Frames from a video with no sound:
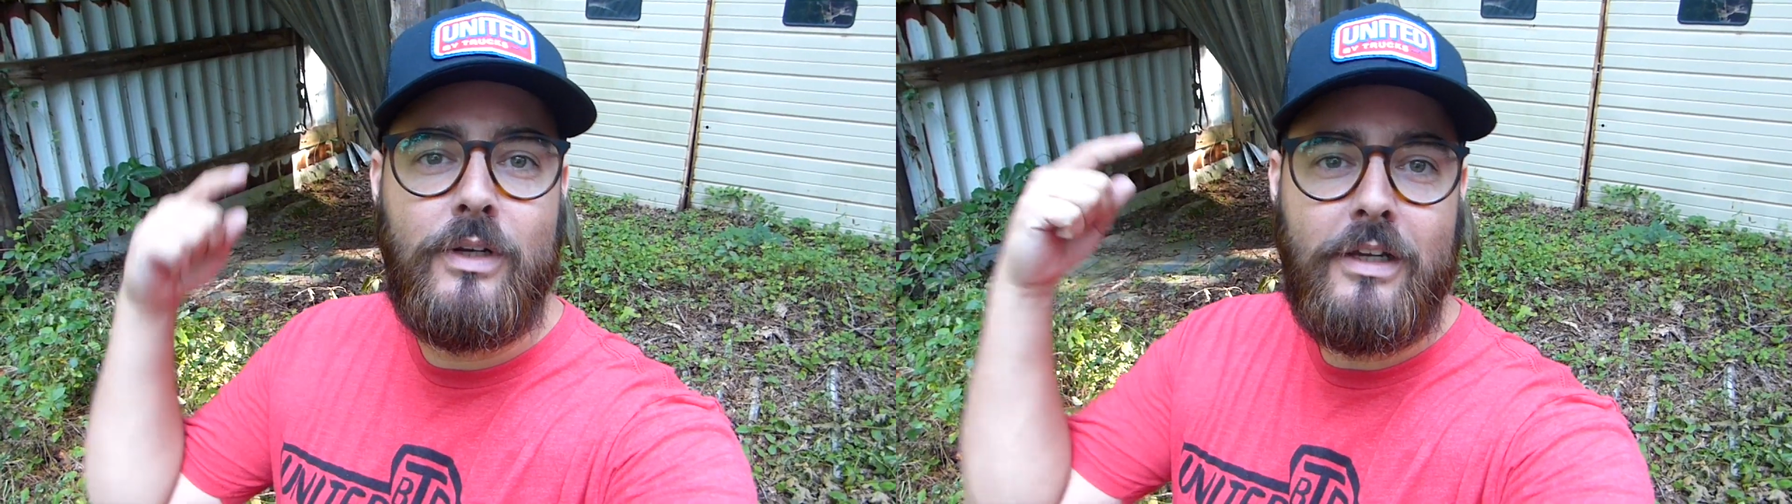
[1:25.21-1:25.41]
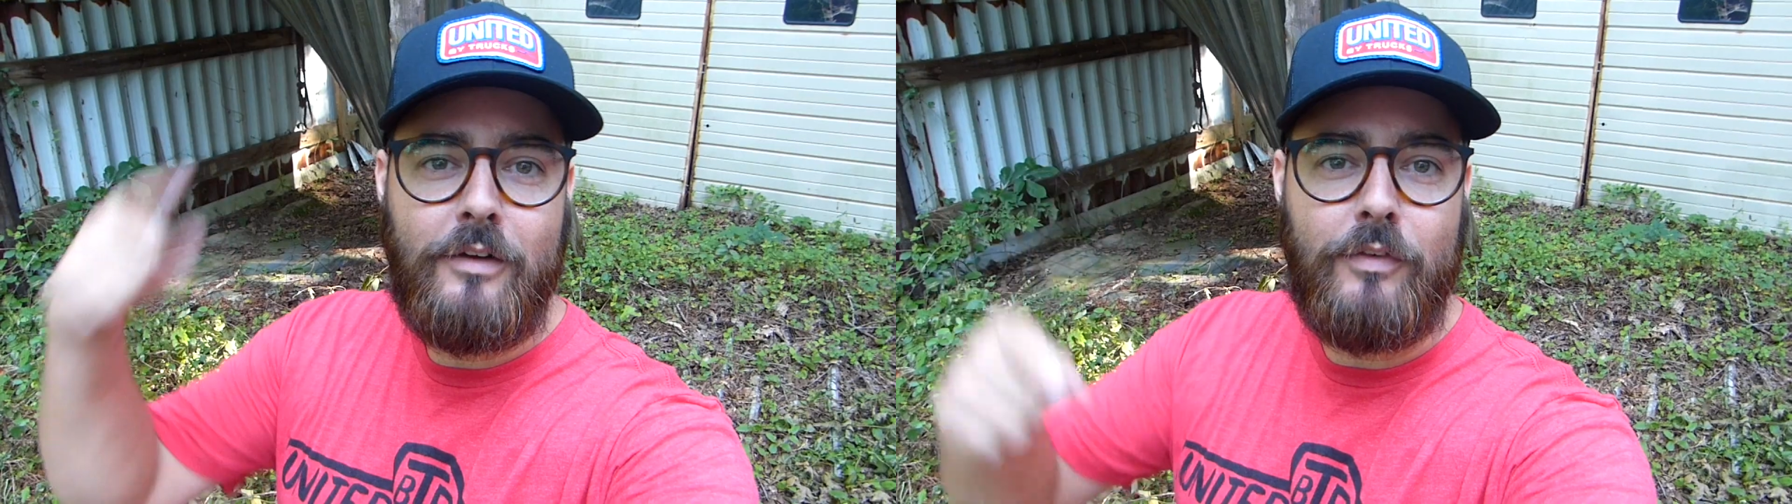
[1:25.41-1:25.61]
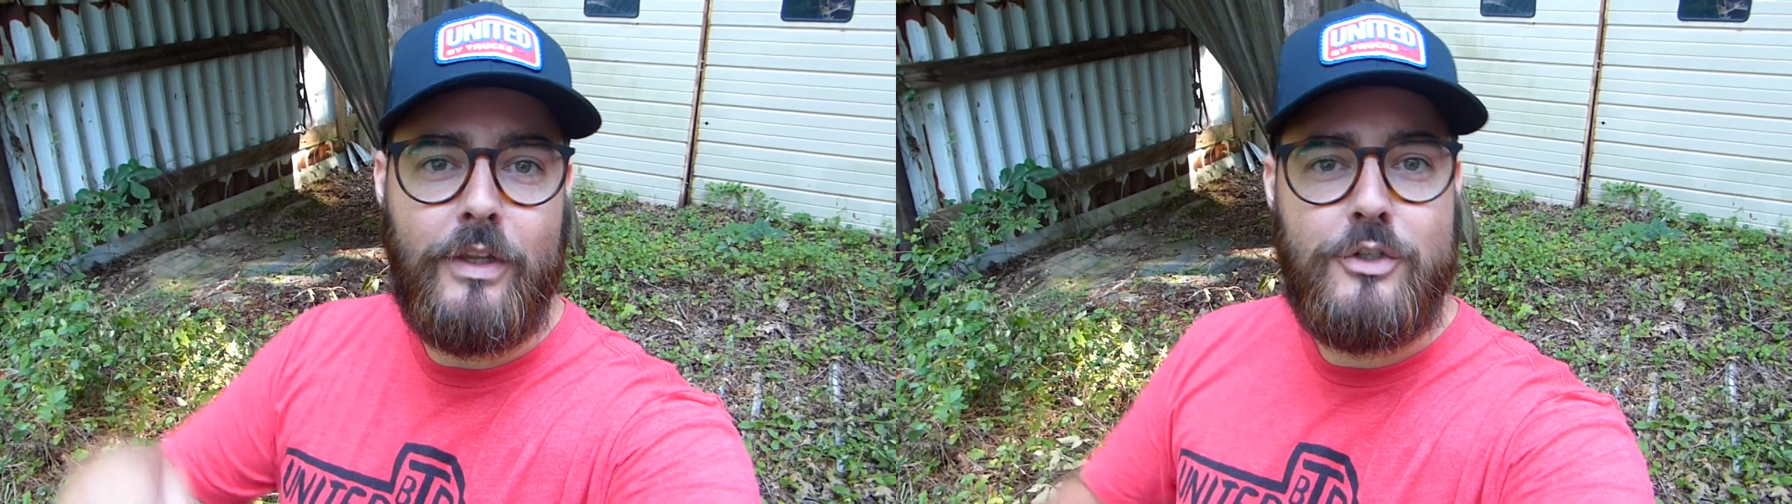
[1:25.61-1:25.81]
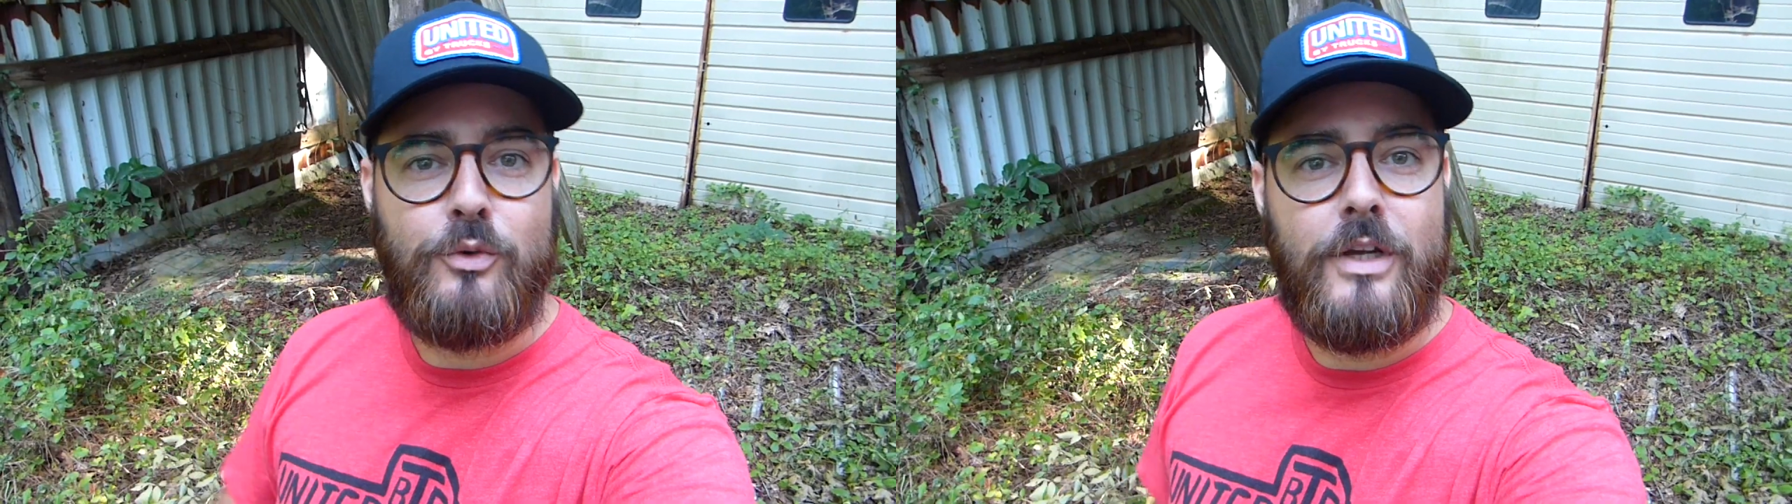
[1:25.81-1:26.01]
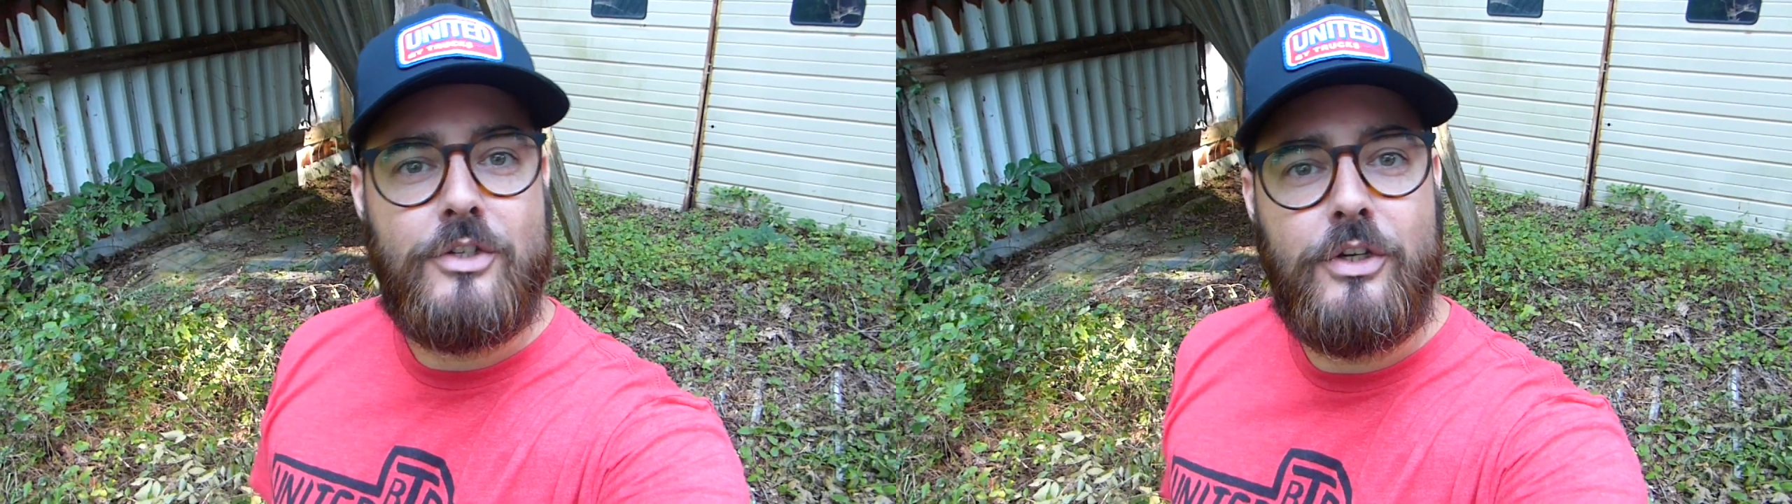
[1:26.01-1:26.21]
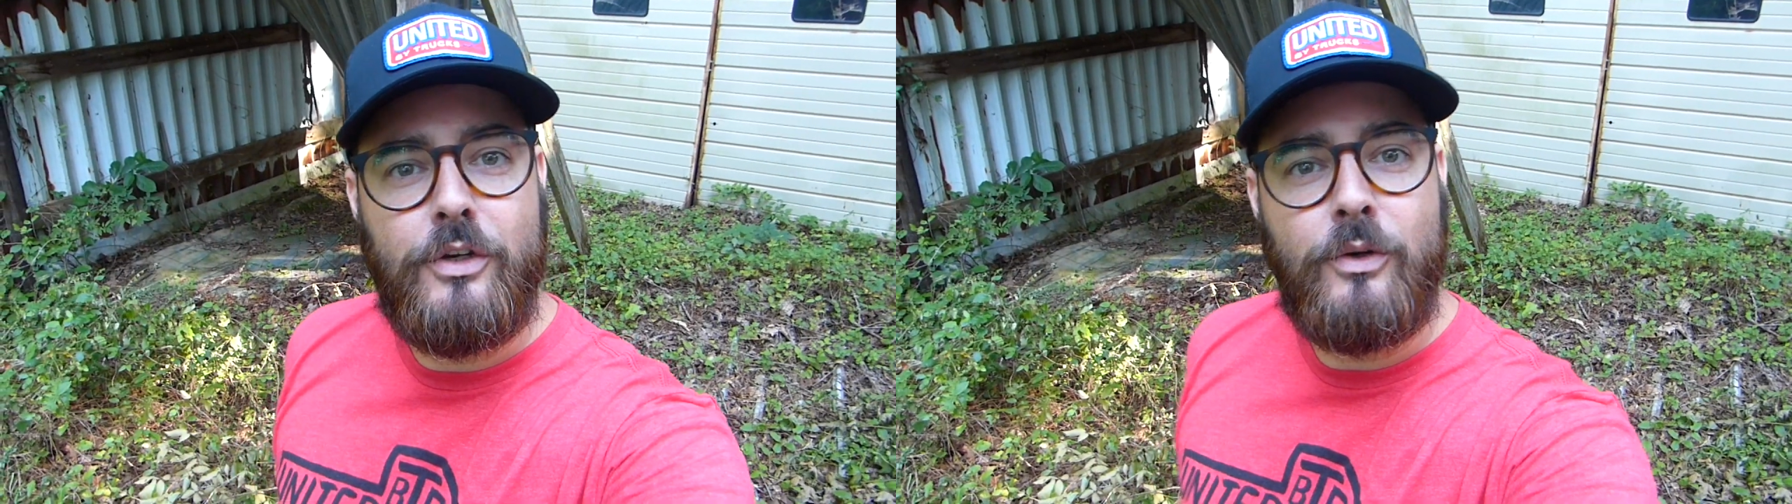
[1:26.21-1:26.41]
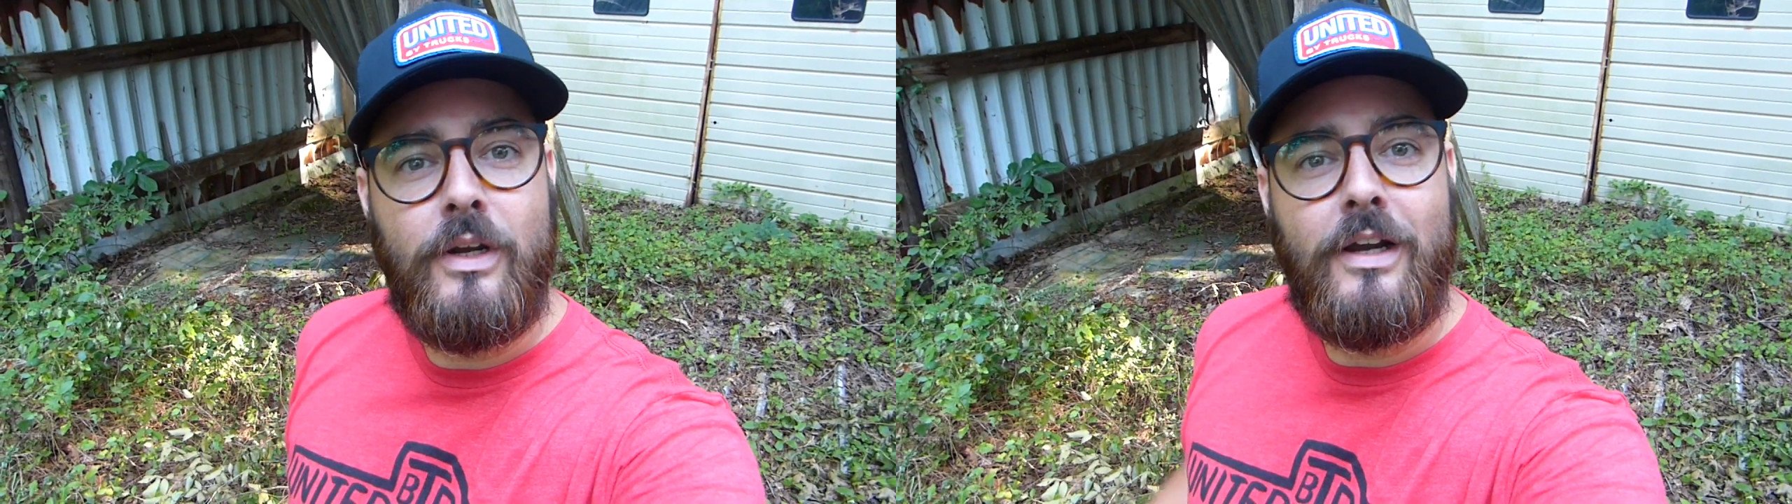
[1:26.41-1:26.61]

for this rescue